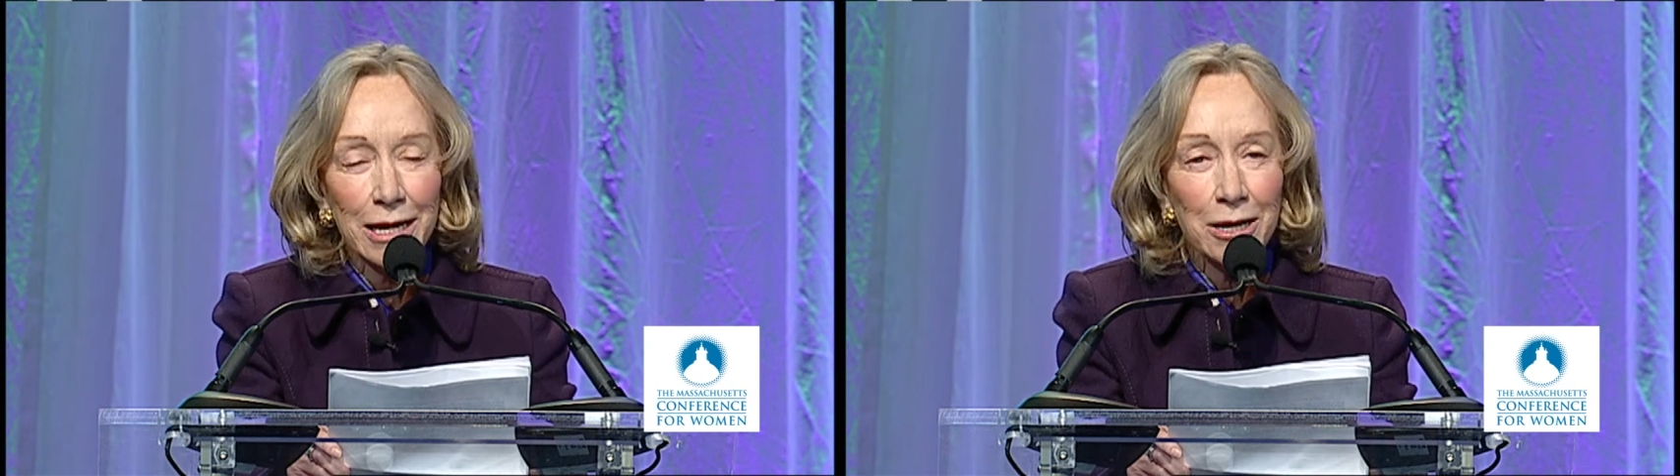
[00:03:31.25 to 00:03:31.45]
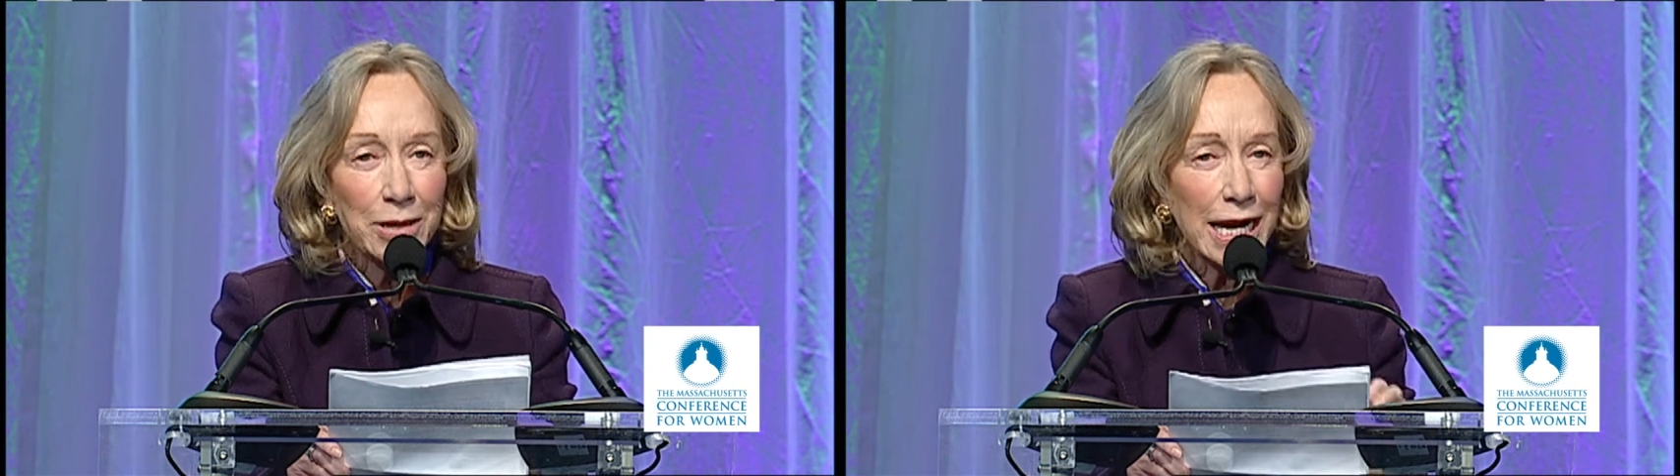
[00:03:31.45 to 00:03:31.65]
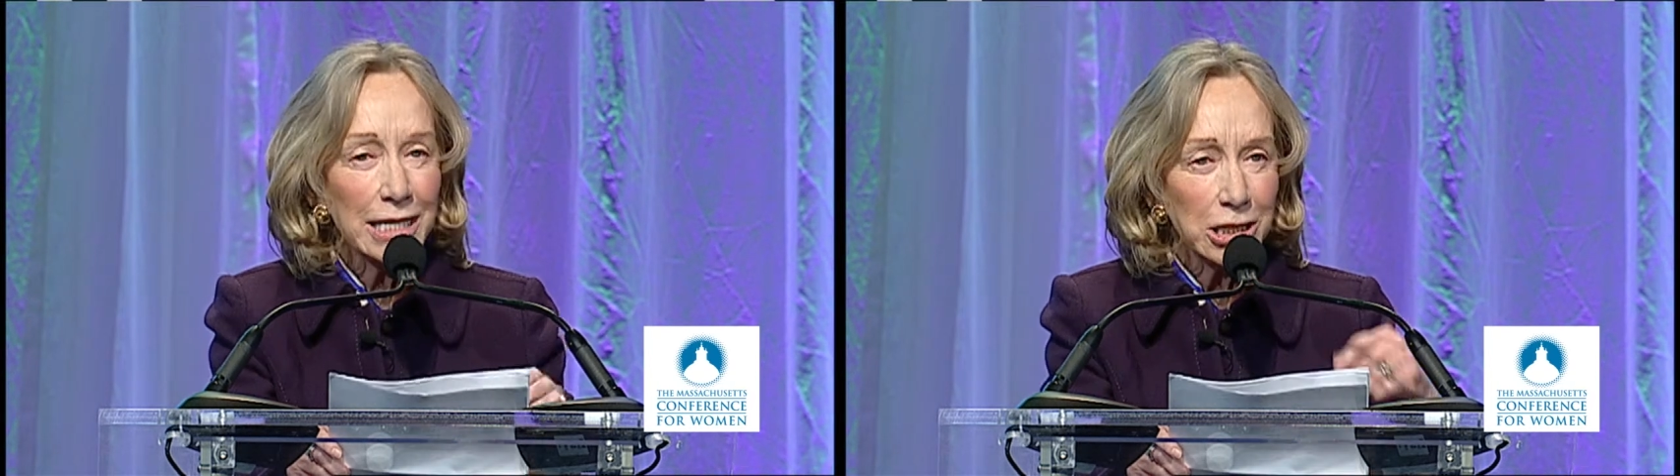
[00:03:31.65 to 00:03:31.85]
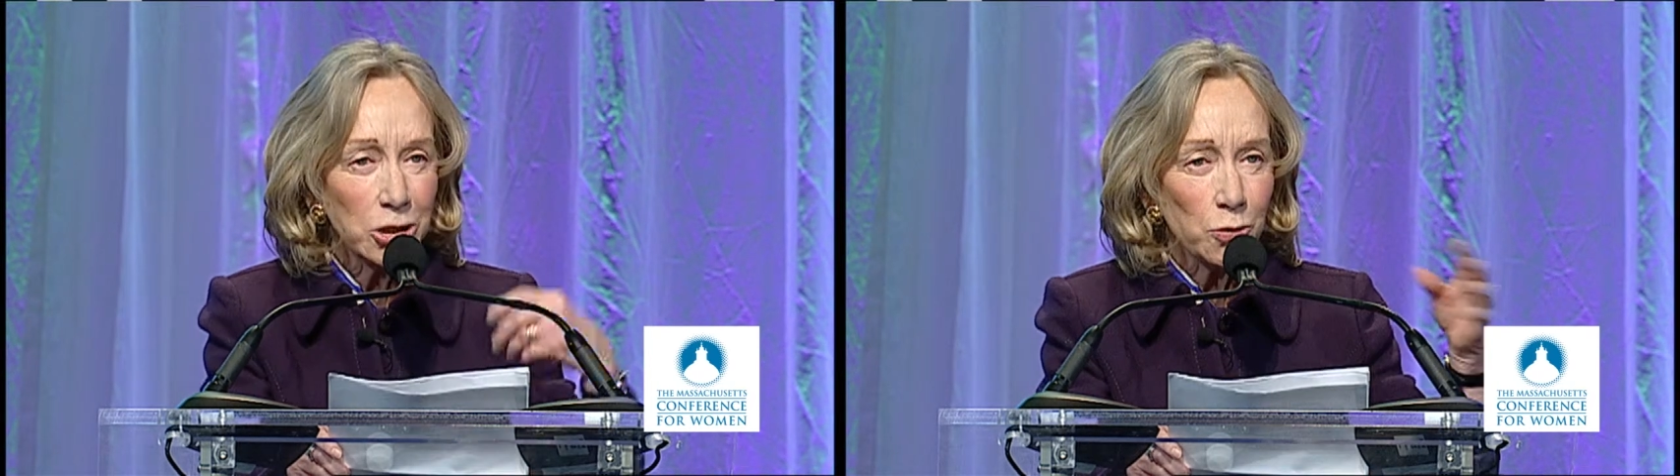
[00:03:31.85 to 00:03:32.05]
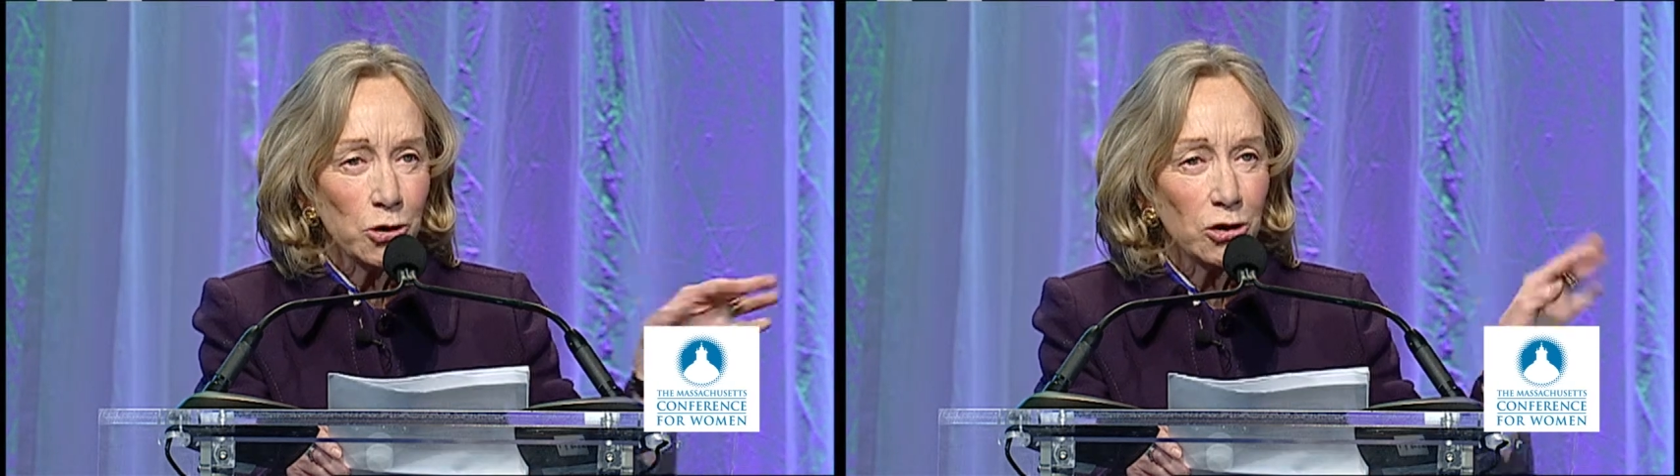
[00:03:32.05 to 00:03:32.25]
But as he
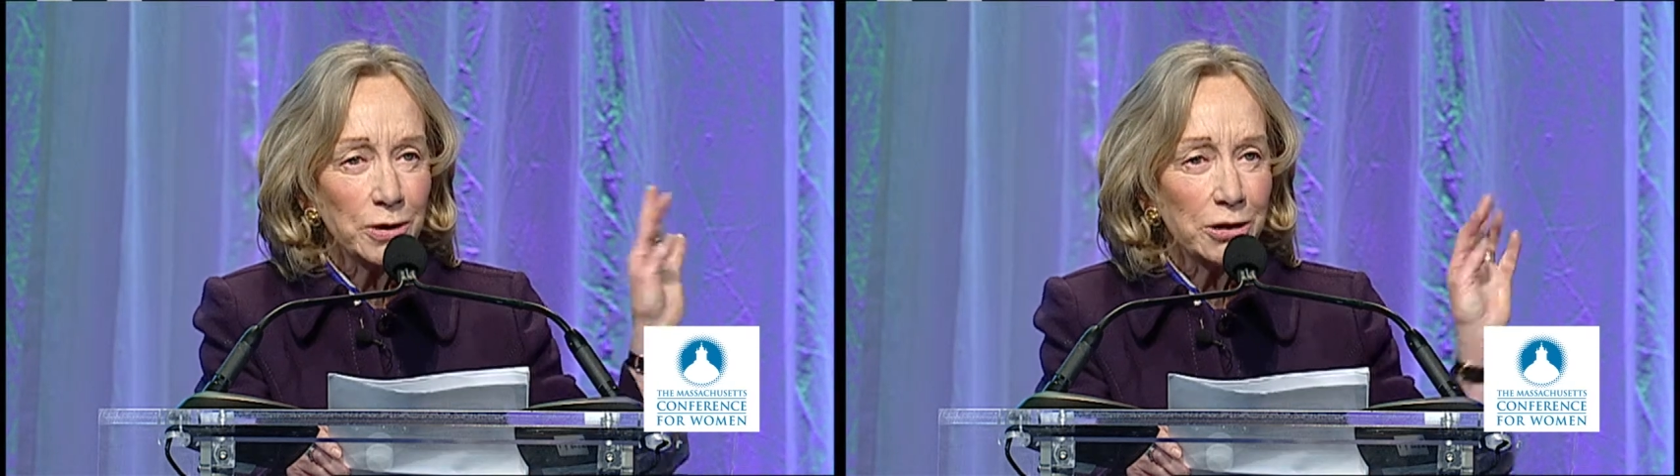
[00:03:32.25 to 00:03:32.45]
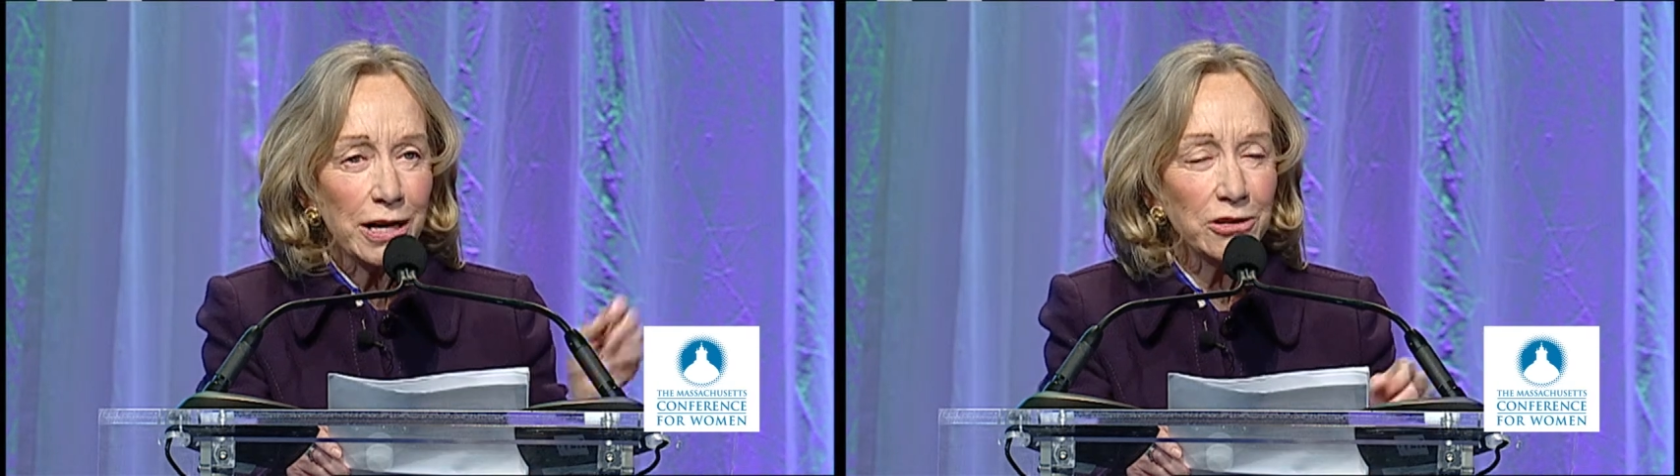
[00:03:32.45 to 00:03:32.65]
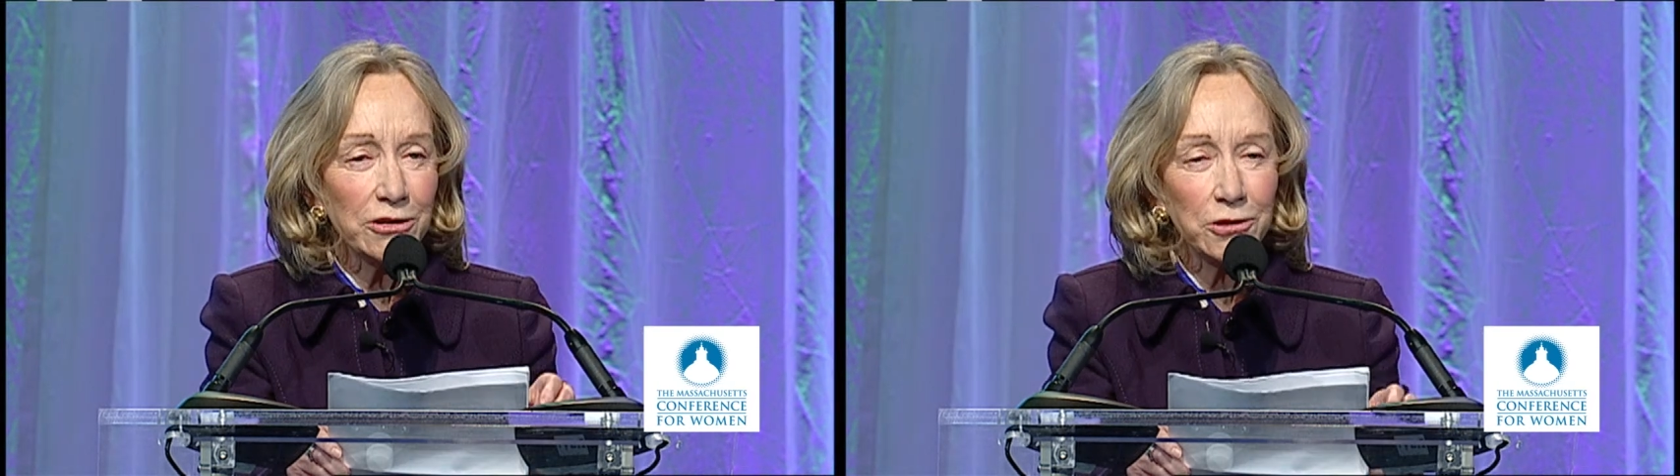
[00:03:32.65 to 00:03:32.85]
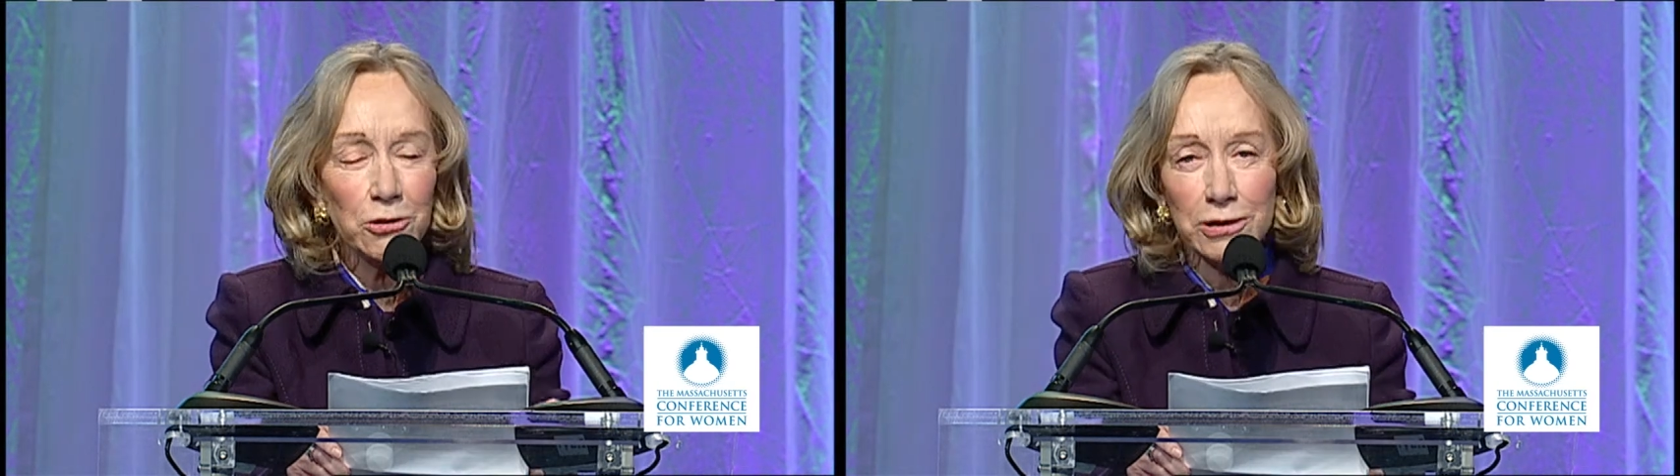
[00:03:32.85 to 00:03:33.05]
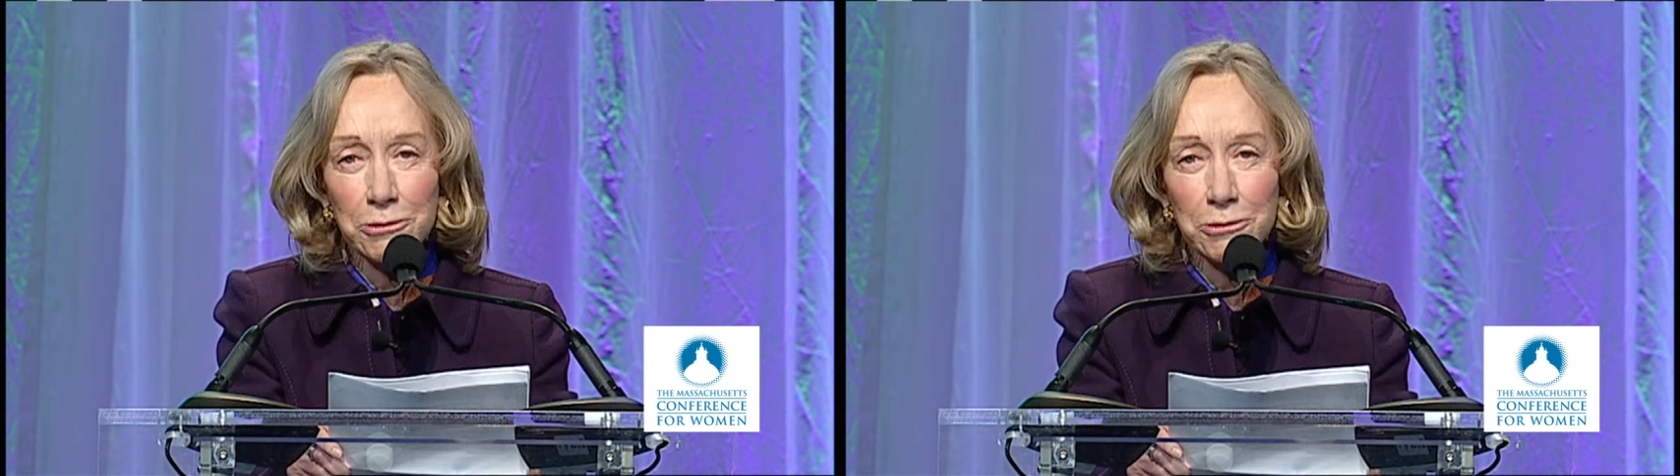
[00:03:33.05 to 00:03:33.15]
twirled me around the floor,